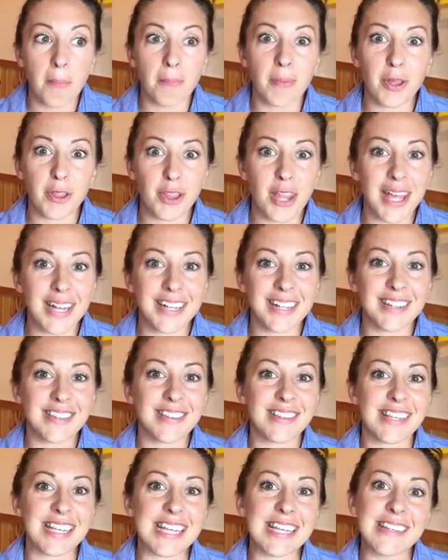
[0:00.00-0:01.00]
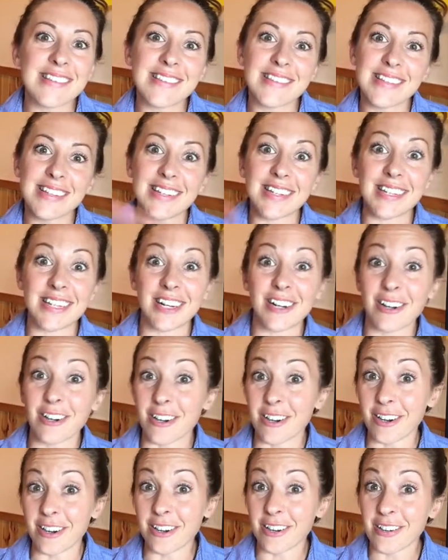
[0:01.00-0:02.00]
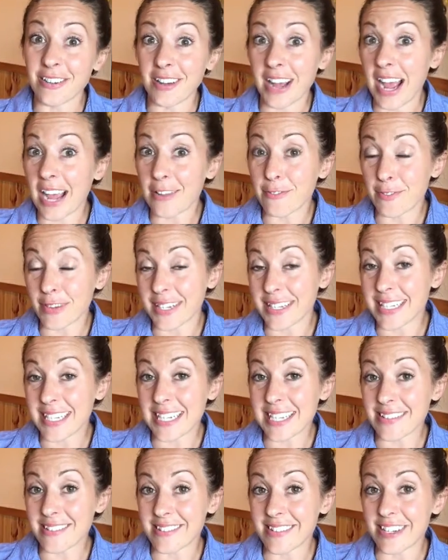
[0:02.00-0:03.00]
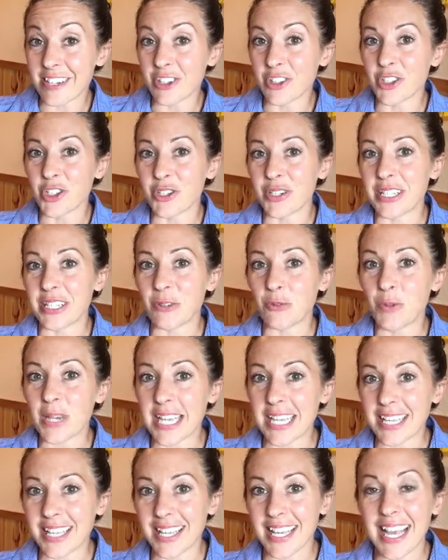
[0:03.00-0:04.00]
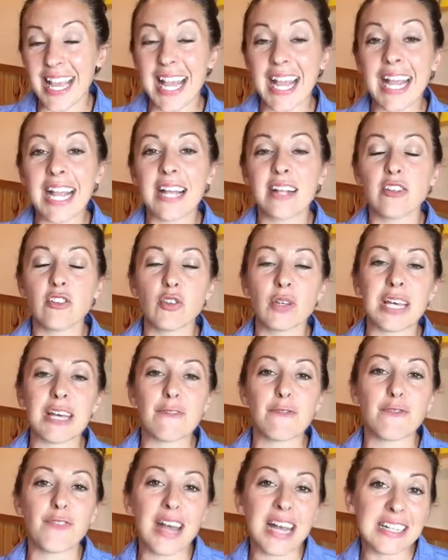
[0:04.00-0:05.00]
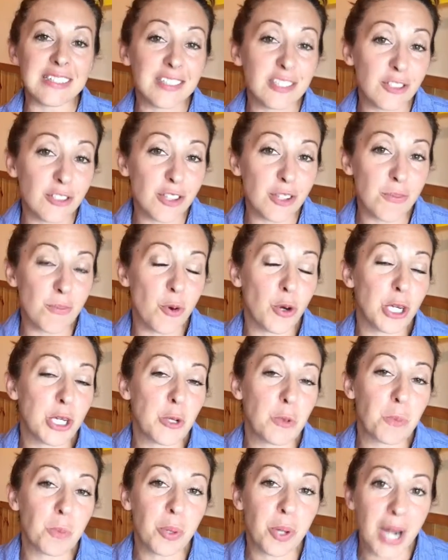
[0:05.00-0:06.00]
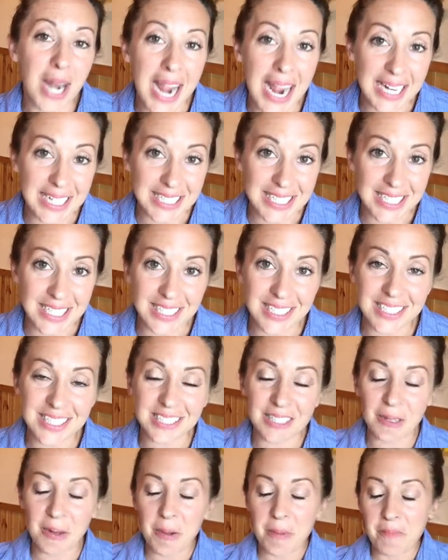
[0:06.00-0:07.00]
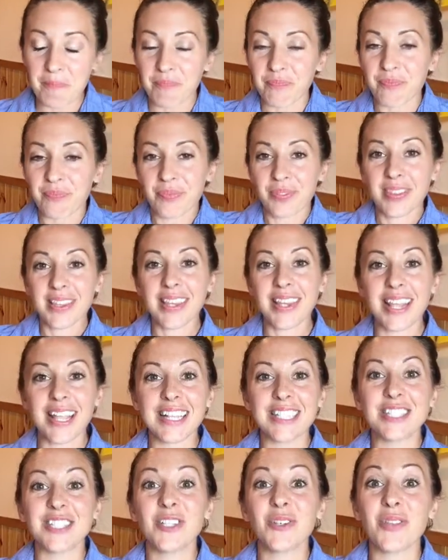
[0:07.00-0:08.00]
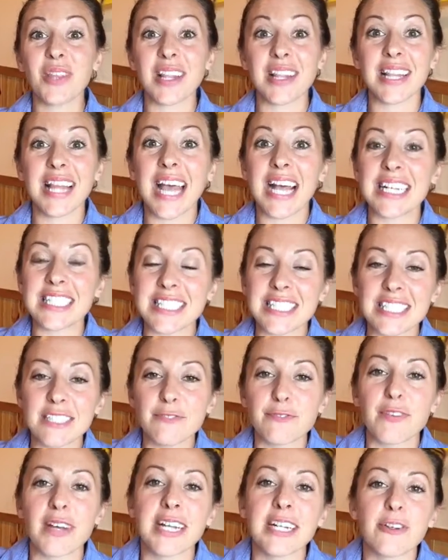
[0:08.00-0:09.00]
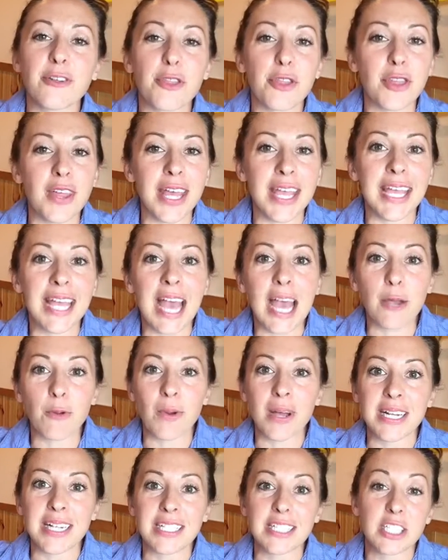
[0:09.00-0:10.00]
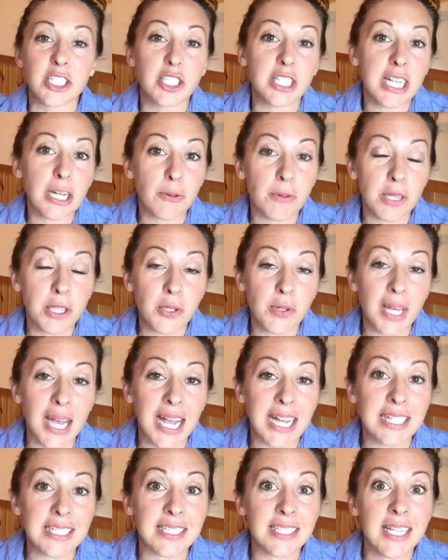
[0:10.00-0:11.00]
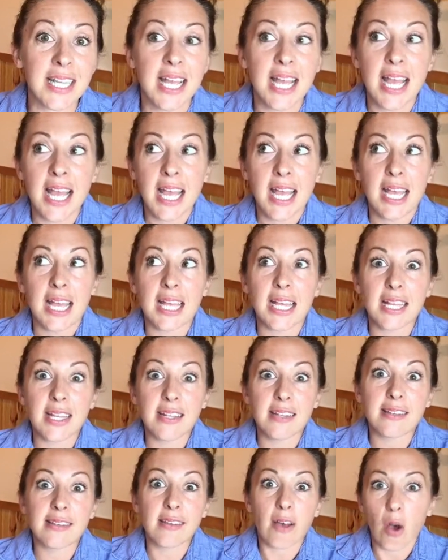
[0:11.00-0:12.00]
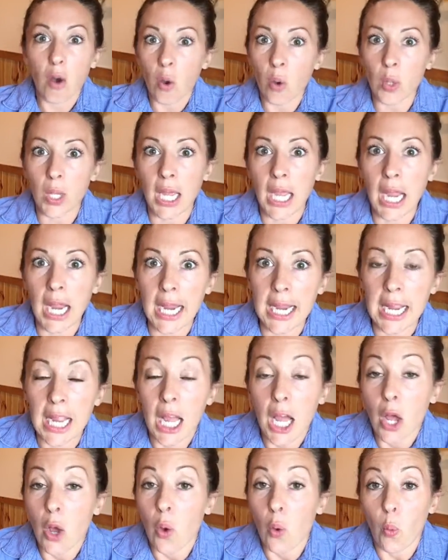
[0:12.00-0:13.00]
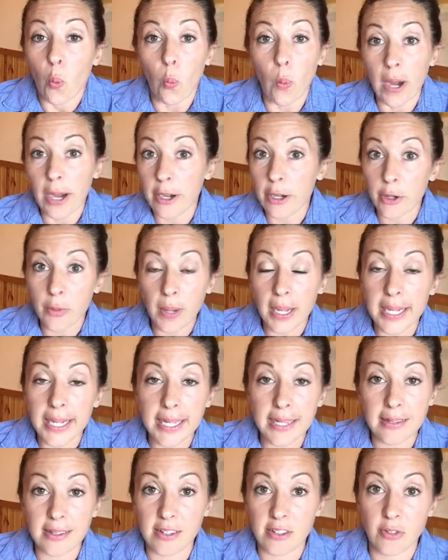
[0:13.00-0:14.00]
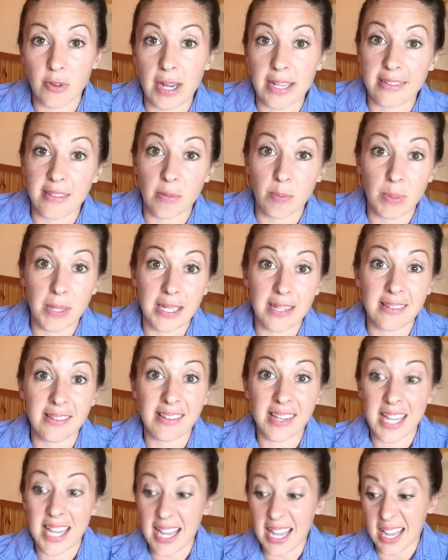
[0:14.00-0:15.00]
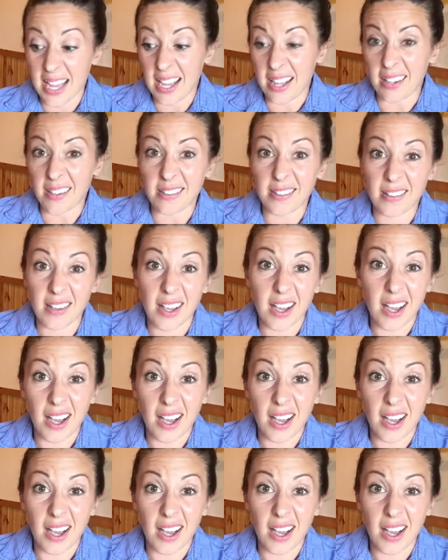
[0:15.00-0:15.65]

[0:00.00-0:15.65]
But then it's easier, I find it easier during the week. And you get faster the more you practice. So the last and final thing I wanted to share with you guys is, okay, where do I get these recipes, and